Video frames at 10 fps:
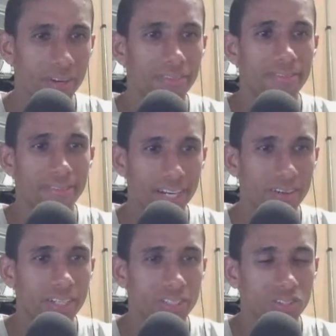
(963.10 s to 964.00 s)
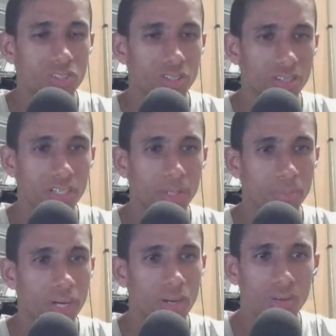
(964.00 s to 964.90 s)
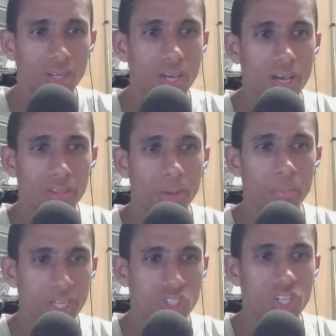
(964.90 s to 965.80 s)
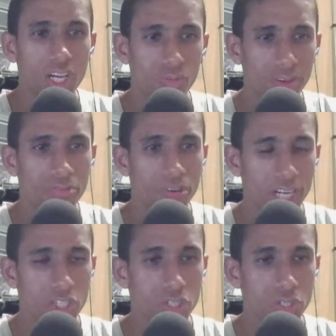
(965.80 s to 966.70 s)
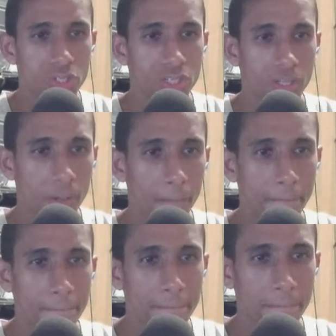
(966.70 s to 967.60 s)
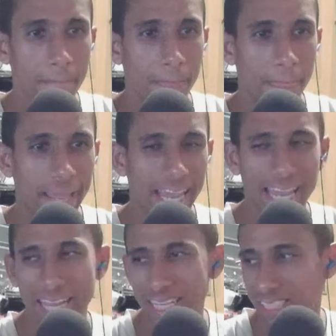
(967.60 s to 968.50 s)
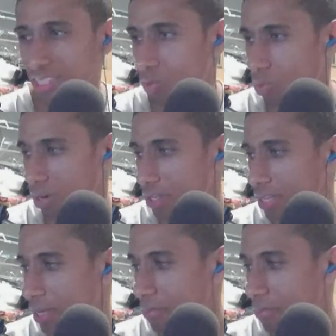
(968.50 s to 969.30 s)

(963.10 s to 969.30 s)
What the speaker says: very concerned about the mid-gen refreshes. And one of them,